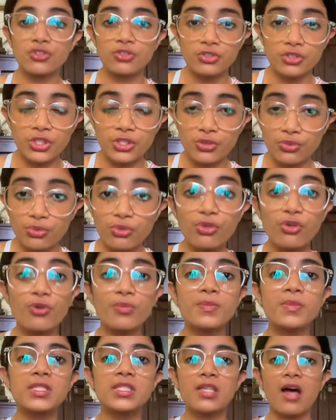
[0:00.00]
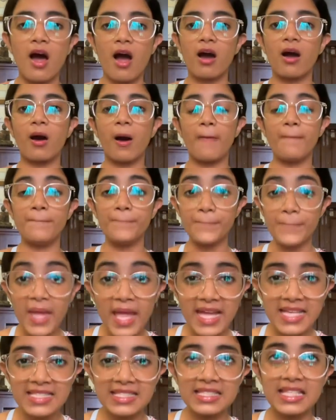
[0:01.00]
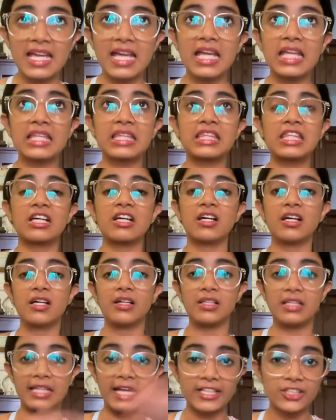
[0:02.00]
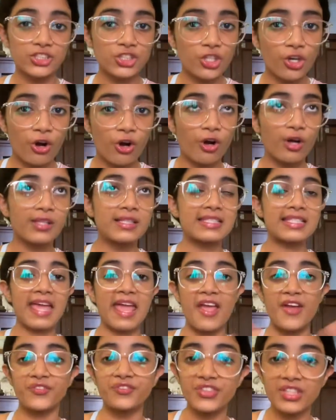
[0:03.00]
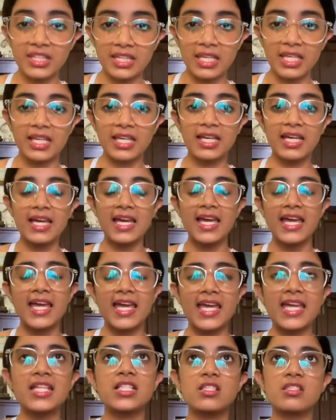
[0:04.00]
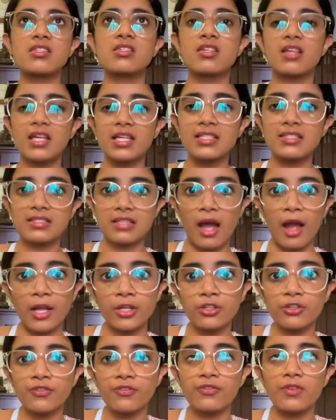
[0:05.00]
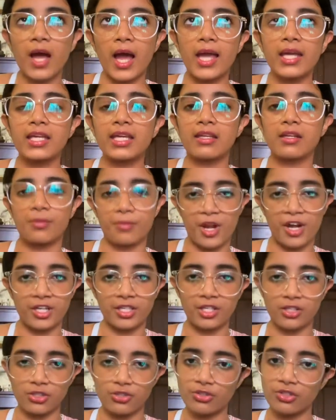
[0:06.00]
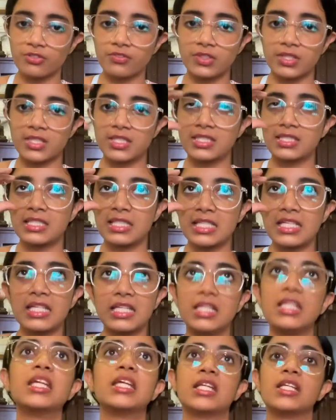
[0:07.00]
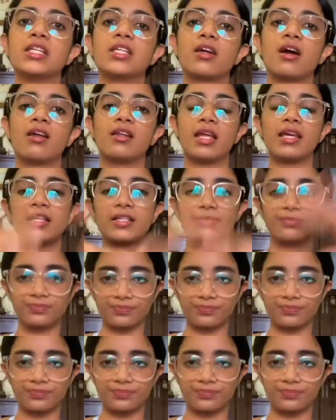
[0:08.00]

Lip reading: The rooms are amazing, the lecture halls, everything. It's kind of like an American university in India, like